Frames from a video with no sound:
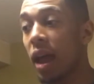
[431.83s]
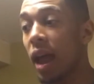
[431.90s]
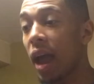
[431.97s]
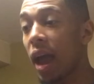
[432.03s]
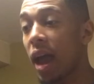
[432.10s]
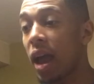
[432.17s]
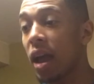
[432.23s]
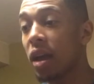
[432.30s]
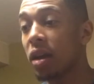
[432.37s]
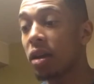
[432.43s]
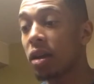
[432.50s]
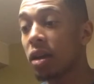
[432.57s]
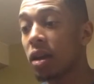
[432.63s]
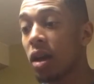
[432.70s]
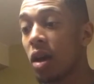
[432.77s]

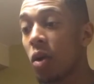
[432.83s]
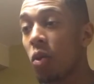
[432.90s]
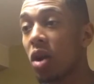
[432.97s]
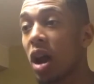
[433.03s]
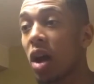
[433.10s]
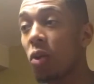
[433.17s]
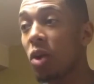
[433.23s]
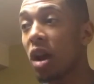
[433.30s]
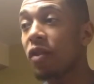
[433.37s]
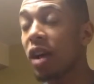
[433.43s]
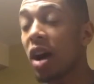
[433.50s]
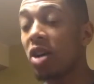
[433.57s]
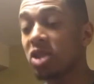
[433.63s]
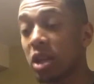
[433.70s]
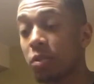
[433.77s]
and
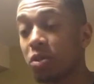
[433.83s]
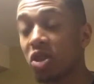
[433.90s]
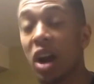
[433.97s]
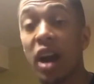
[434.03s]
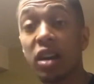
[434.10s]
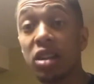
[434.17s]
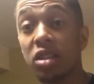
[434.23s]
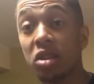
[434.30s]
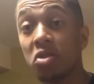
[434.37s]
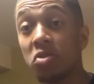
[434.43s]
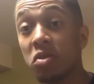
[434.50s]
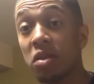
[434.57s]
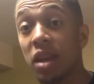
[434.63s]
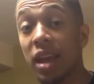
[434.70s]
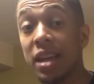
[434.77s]
whatever else I'm trying to
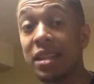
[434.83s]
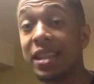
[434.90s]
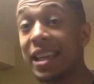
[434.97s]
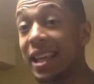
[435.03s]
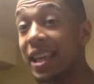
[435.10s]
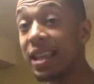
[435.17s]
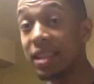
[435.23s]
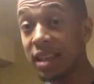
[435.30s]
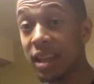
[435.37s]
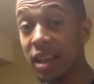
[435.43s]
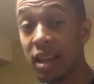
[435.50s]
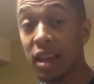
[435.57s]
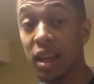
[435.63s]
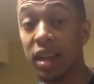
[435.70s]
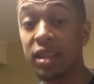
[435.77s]
do is
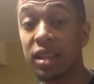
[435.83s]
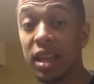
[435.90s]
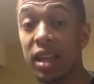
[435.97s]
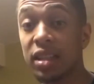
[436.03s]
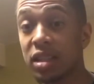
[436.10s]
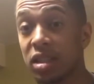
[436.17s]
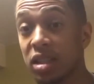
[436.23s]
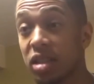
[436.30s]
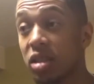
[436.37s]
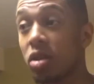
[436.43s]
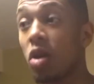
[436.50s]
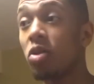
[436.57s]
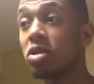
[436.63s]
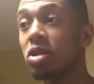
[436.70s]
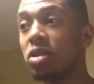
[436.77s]
easy, it's easy just to
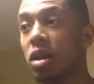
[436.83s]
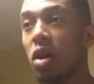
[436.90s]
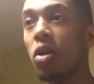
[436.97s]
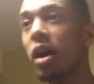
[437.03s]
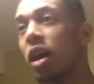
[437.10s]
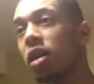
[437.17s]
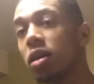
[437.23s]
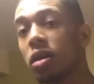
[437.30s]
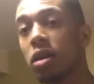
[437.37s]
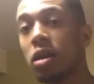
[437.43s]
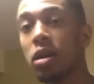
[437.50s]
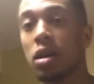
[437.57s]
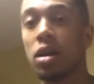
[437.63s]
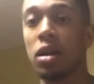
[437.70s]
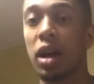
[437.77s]
go into like, okay.
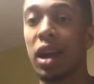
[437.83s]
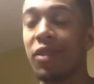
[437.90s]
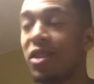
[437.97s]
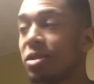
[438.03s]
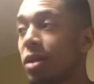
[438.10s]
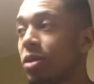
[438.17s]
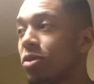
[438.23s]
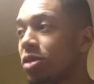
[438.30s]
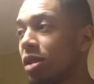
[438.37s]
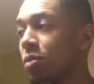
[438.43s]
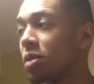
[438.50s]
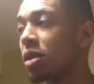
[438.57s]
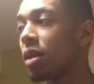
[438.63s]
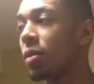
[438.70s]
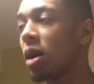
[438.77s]
Like if I'm trying to do
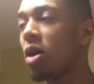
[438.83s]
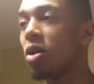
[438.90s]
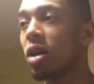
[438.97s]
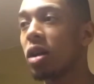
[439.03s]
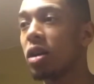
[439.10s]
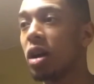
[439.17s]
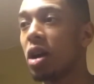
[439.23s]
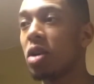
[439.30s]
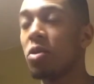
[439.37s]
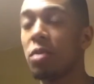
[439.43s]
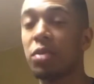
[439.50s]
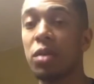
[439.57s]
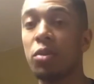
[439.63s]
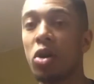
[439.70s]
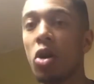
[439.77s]
something, I'm like, okay, you
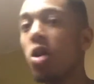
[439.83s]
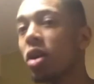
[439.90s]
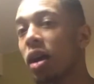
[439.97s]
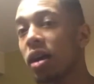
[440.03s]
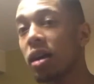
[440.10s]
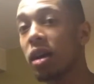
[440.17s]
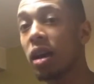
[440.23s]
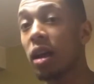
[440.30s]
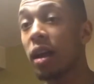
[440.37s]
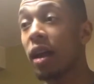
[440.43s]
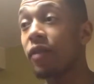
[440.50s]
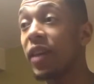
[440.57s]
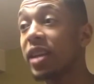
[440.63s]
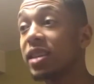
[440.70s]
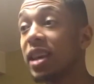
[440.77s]
want to play ball? Okay.
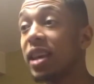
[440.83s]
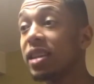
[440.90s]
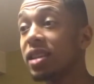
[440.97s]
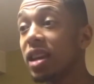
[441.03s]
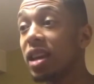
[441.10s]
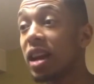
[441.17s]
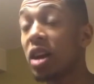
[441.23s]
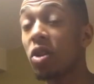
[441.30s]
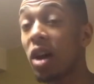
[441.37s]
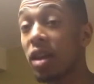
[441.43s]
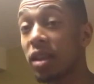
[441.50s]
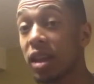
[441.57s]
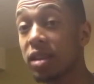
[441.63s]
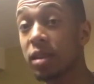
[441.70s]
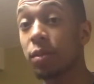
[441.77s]
If that's easy and I know I
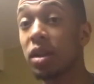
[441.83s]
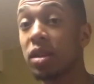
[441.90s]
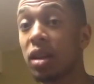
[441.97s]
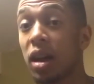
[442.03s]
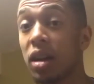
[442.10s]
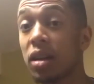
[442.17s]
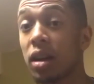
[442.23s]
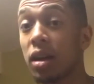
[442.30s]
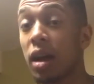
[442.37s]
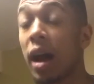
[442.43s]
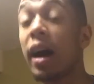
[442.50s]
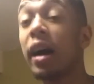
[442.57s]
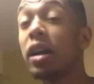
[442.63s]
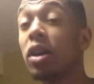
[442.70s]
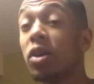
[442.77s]
have to get something done,
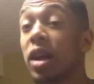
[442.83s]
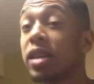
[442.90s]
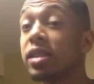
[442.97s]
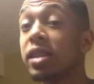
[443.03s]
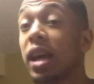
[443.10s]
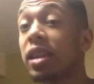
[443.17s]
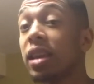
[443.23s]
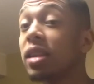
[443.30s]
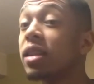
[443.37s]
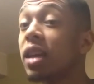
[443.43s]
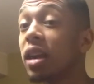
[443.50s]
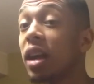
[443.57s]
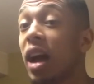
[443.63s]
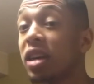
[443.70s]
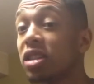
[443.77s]
I know that's not the
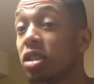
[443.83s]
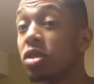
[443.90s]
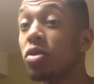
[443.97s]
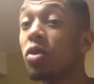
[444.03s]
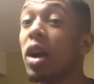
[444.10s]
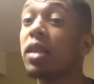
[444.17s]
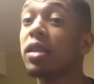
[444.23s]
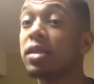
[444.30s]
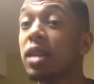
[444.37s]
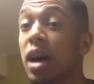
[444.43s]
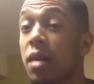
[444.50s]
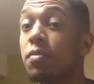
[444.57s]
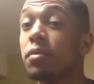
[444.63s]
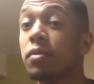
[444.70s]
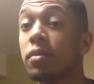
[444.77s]
thing I should do at the
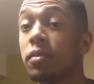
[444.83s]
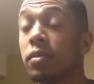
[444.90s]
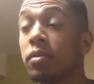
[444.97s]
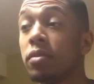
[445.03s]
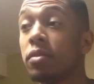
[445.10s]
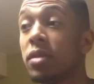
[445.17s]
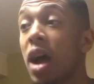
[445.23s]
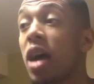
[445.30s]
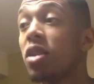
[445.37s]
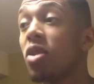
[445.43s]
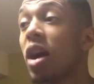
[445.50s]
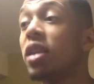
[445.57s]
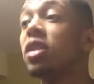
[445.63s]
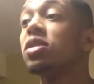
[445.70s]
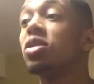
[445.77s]
time. That I
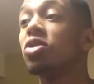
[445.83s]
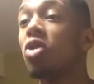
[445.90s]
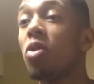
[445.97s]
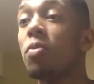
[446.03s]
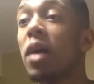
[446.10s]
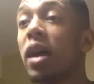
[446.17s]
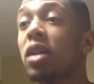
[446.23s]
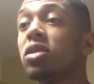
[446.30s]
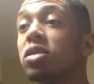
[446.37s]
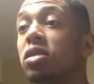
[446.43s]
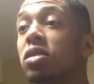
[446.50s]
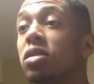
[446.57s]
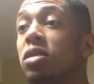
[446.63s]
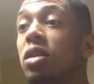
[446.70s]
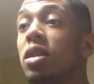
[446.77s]
know I need to go back
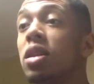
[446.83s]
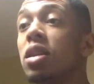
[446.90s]
into